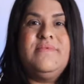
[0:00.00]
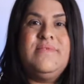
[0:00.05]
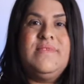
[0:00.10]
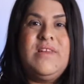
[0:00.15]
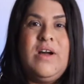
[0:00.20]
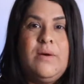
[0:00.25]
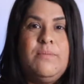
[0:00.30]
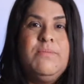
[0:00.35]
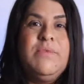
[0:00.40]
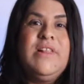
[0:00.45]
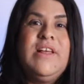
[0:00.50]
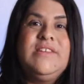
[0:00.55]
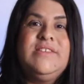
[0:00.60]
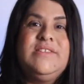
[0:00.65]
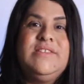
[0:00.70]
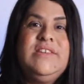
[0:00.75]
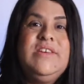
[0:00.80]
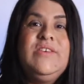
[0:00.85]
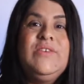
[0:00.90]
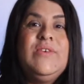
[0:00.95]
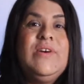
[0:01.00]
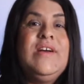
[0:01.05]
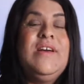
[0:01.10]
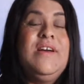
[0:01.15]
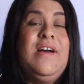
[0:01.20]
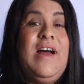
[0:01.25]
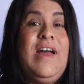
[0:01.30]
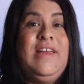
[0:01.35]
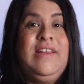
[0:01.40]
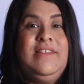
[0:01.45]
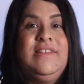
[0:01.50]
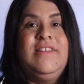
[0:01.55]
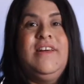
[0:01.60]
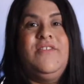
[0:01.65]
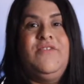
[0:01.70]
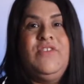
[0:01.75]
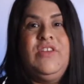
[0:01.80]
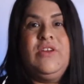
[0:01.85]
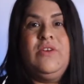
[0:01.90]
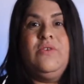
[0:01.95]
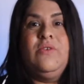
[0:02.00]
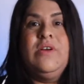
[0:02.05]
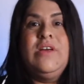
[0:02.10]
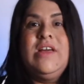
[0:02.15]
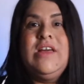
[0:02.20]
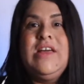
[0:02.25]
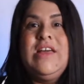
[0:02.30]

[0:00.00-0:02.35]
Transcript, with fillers: God bless you. I love you.